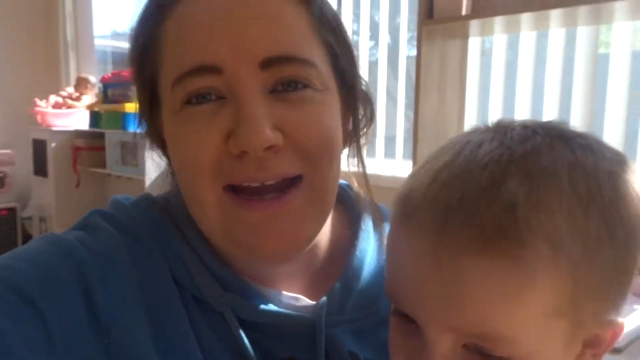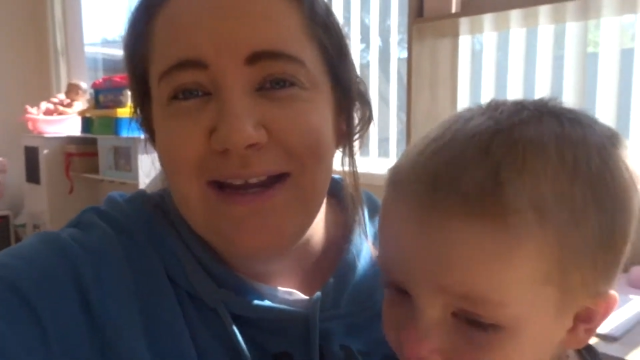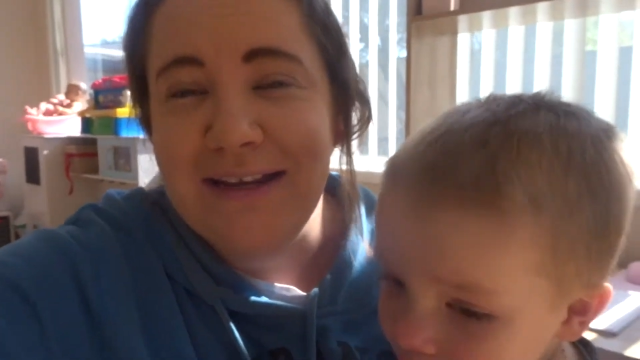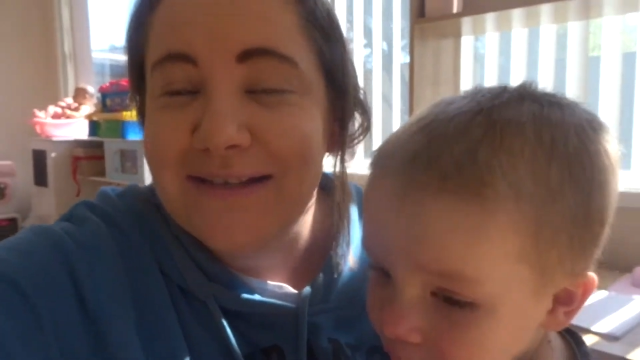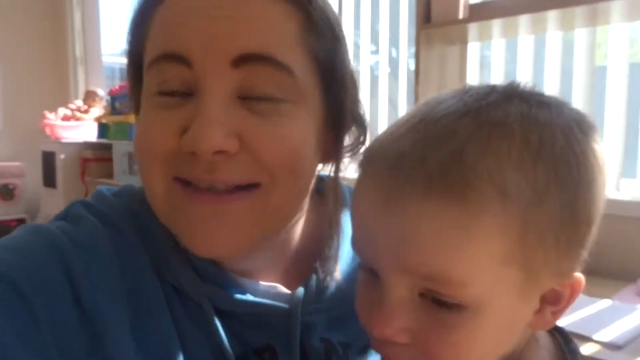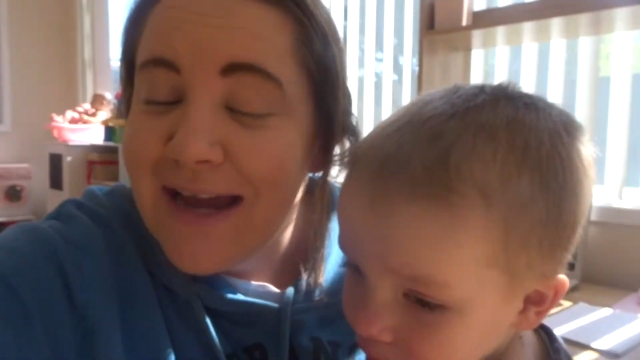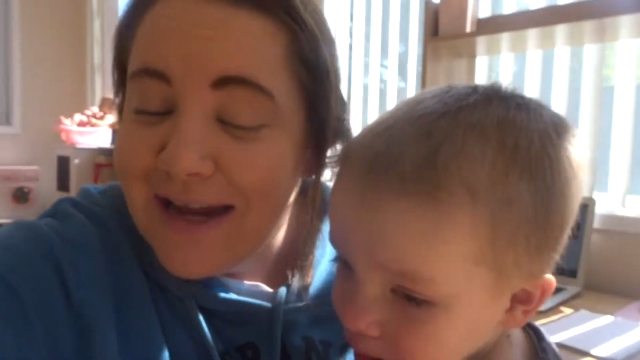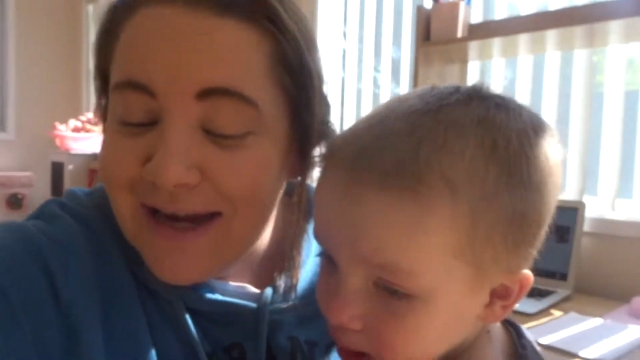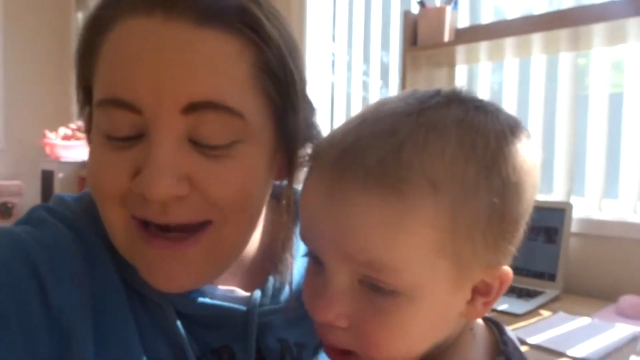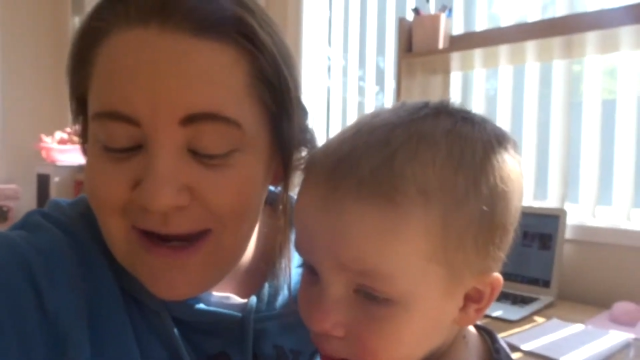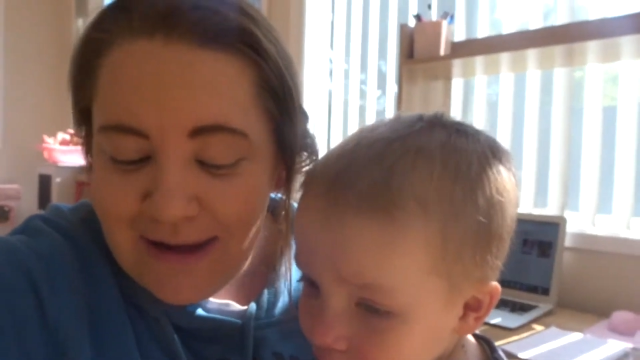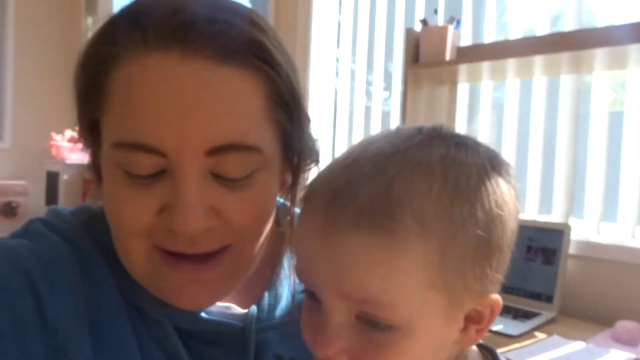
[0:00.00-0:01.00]
his
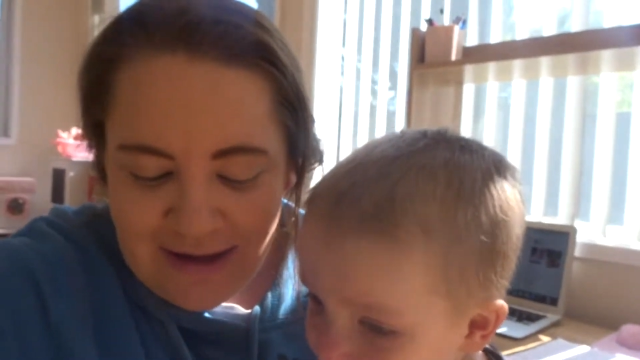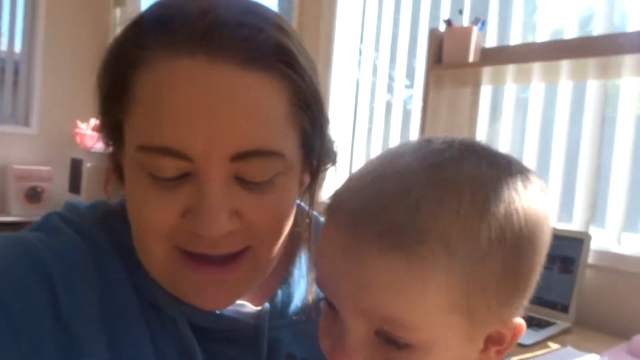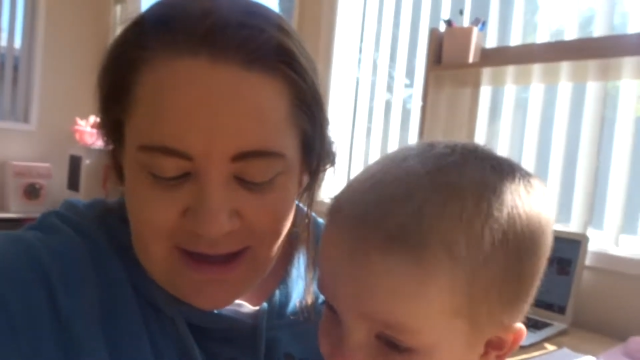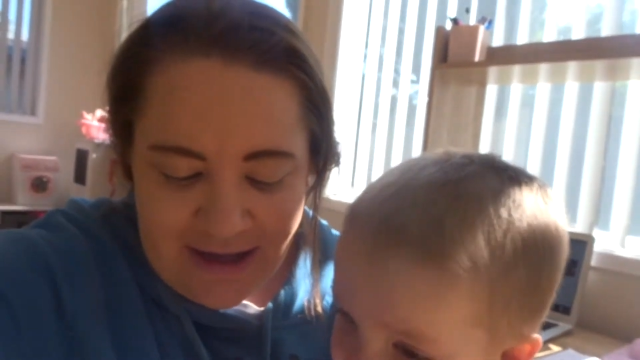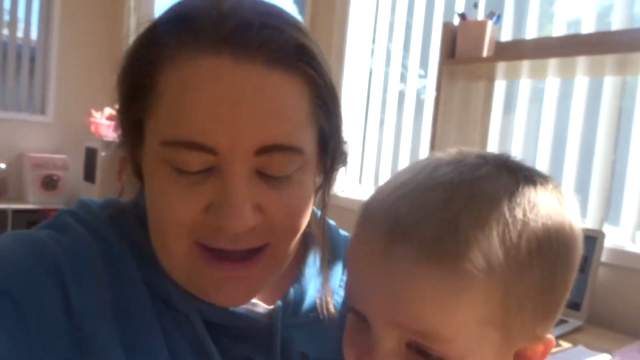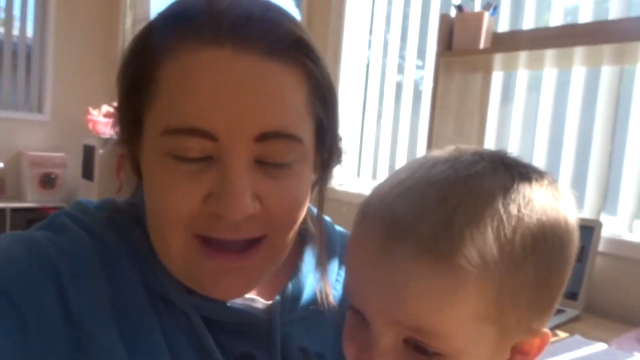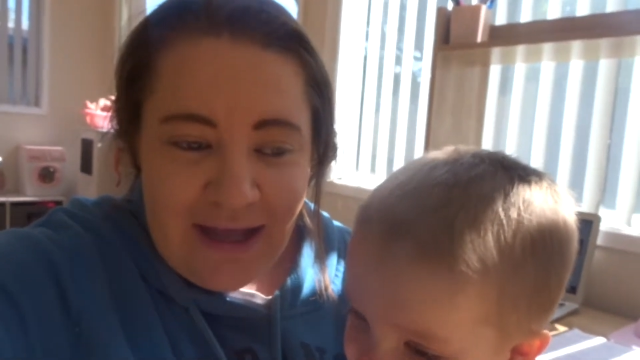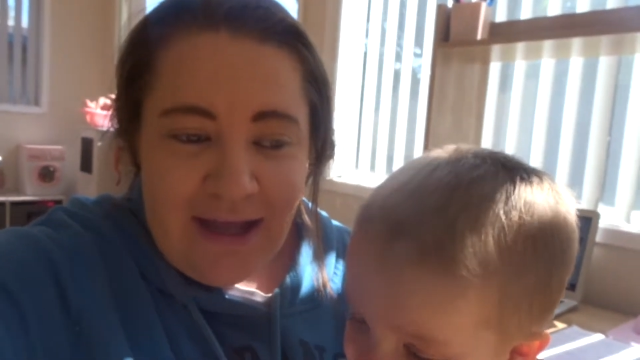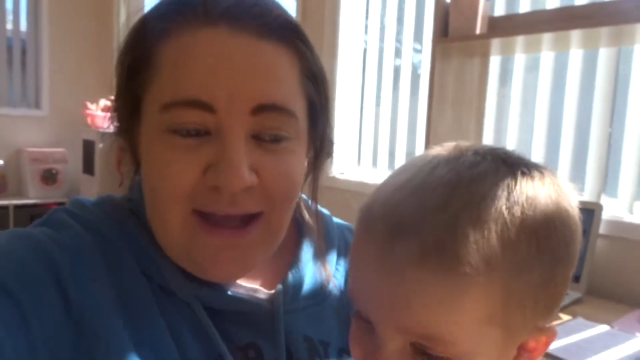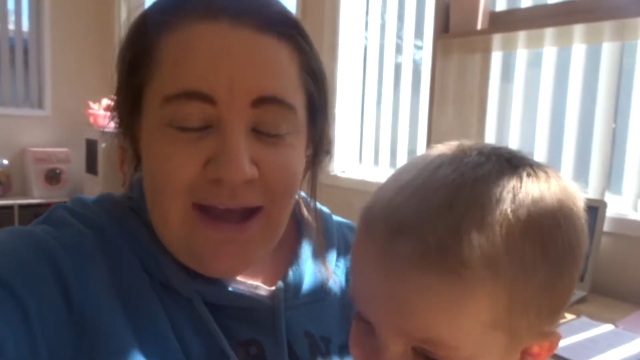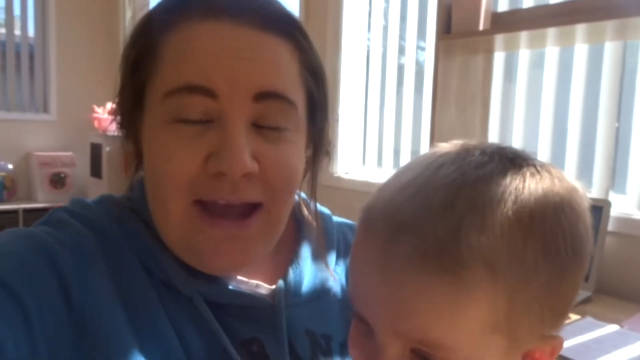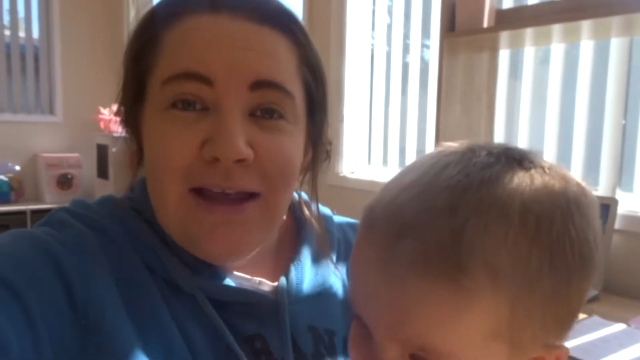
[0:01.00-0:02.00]
teddy.
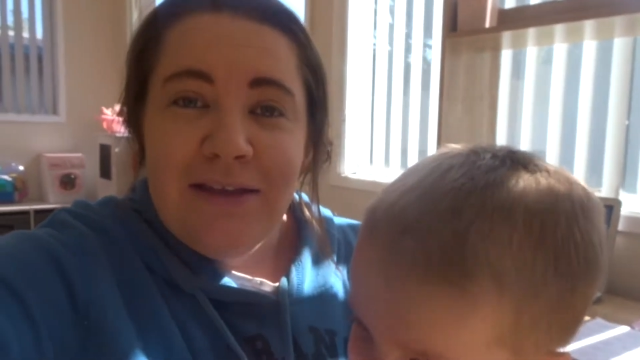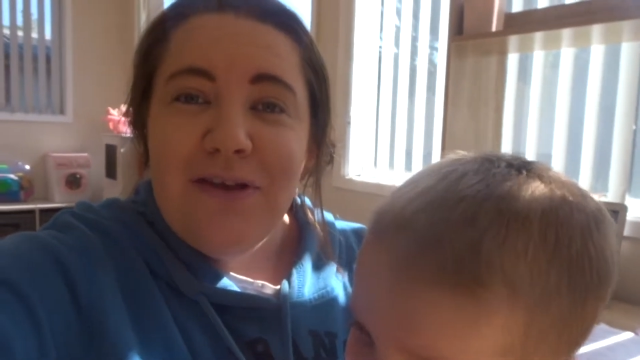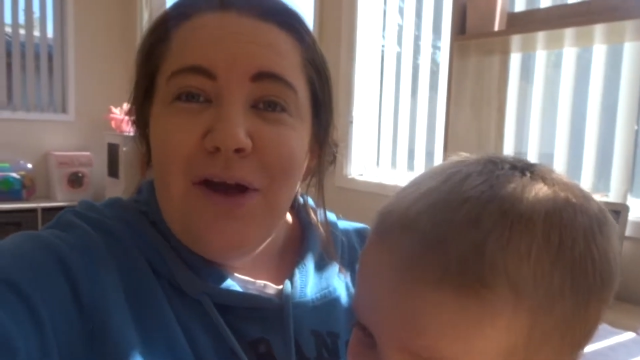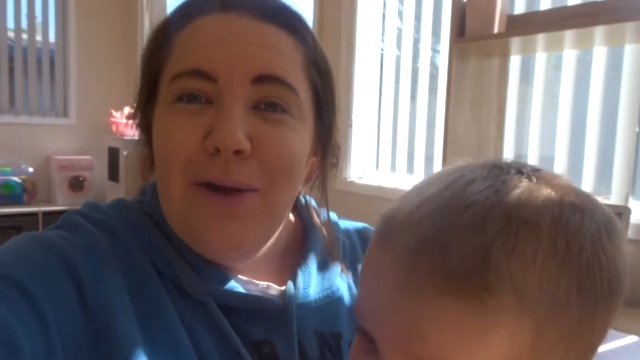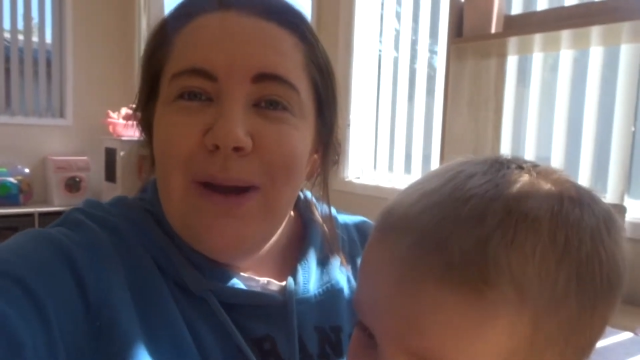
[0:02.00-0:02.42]
So